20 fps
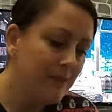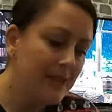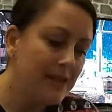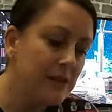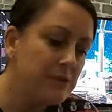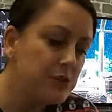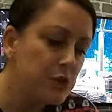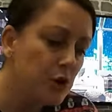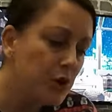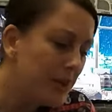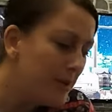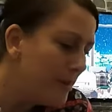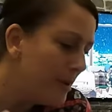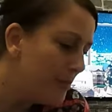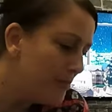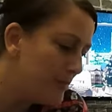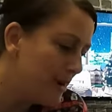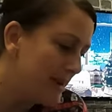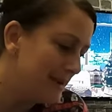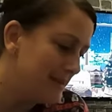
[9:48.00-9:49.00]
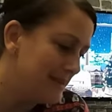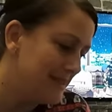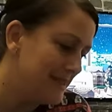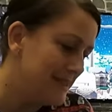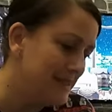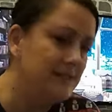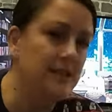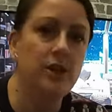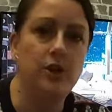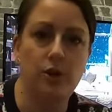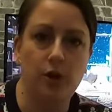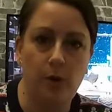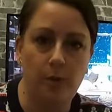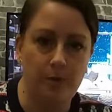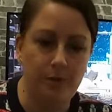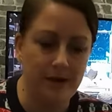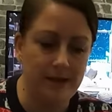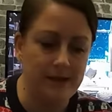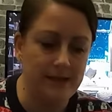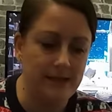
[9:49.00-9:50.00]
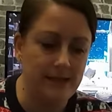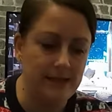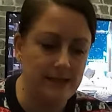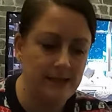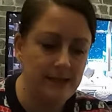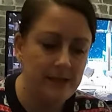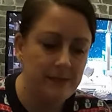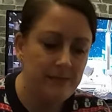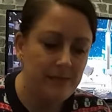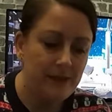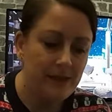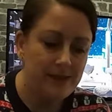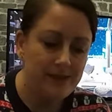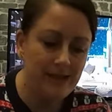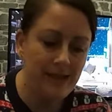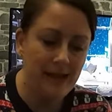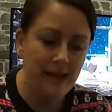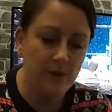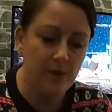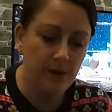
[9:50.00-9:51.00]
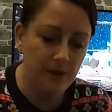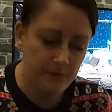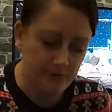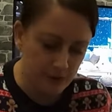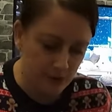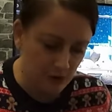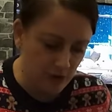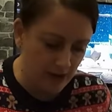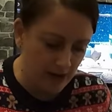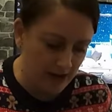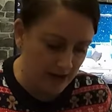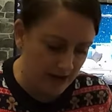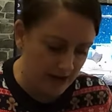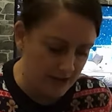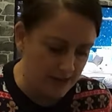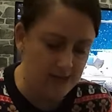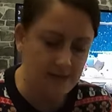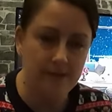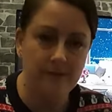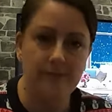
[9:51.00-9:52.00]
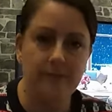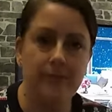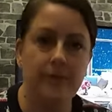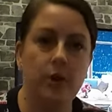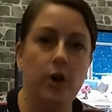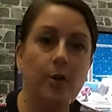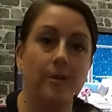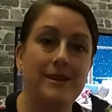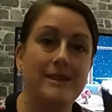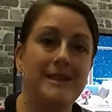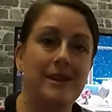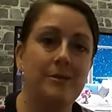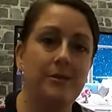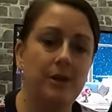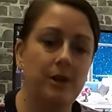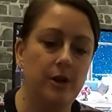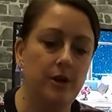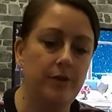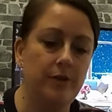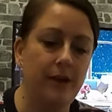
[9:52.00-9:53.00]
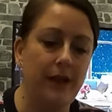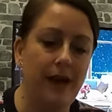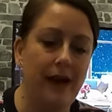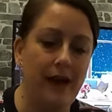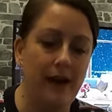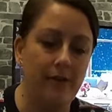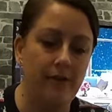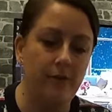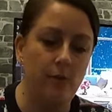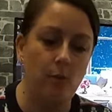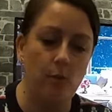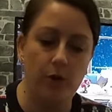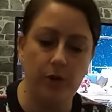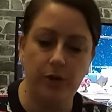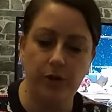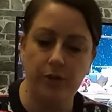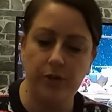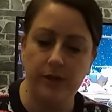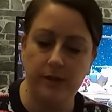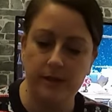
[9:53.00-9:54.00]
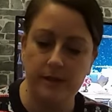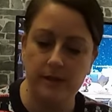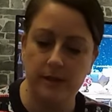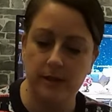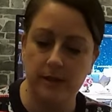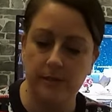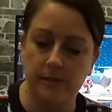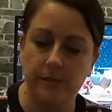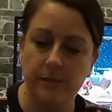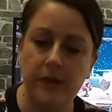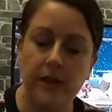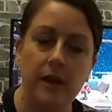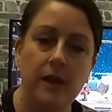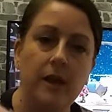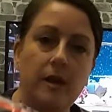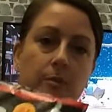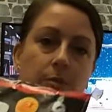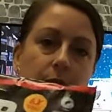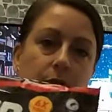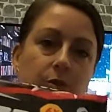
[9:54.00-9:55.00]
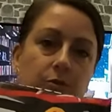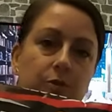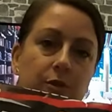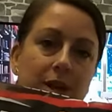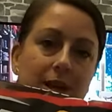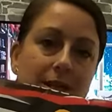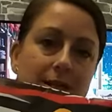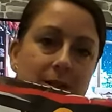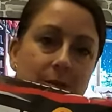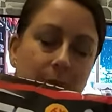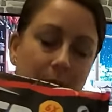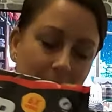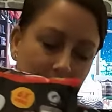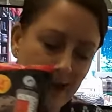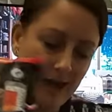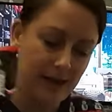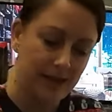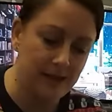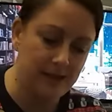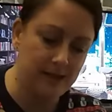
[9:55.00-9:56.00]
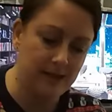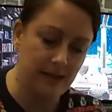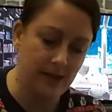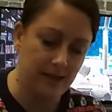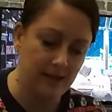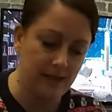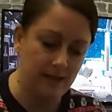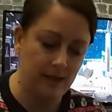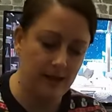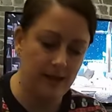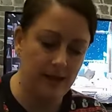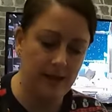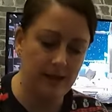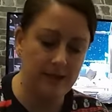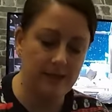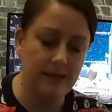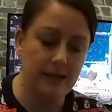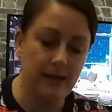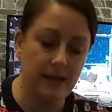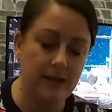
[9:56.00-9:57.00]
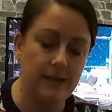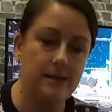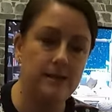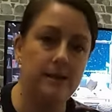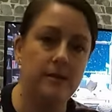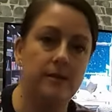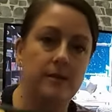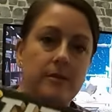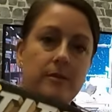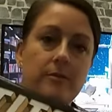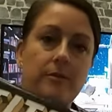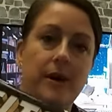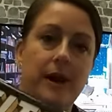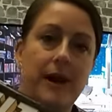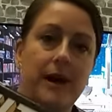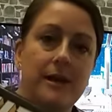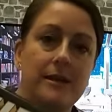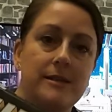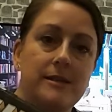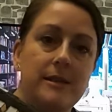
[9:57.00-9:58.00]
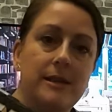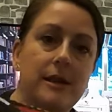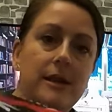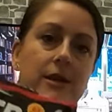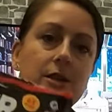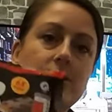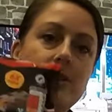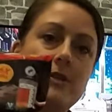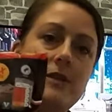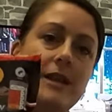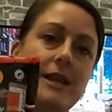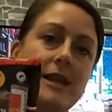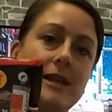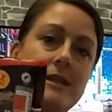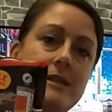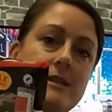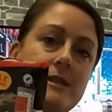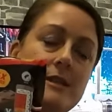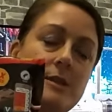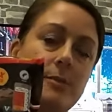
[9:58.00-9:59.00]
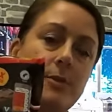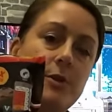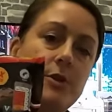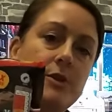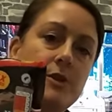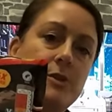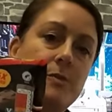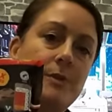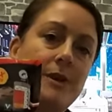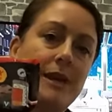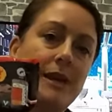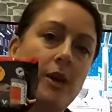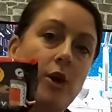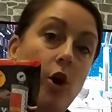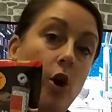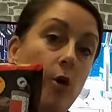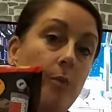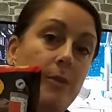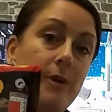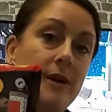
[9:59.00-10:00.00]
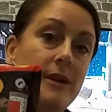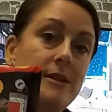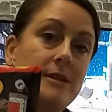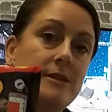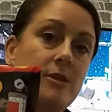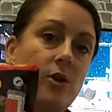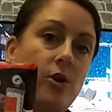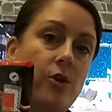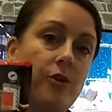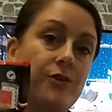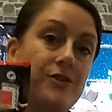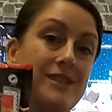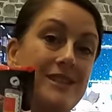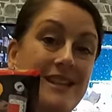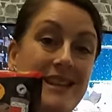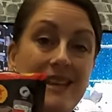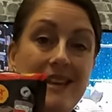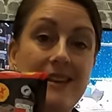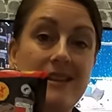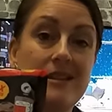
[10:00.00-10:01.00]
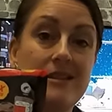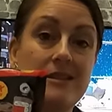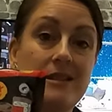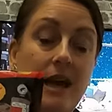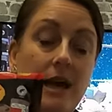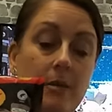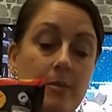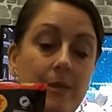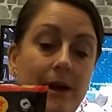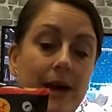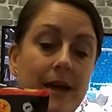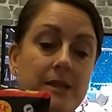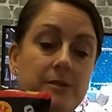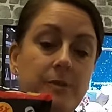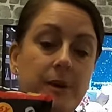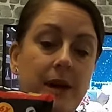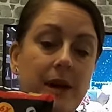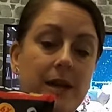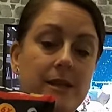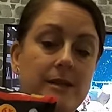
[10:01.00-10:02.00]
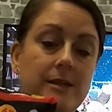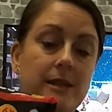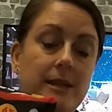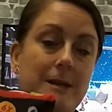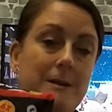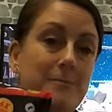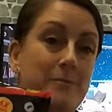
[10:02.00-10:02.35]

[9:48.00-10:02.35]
Now talking about branded and not branded, has anyone ever tried Comment down below if you have and what you think to them. But the Racer bars and the Titan bars. So these are supposed to be copies of Snickers and Mars bars.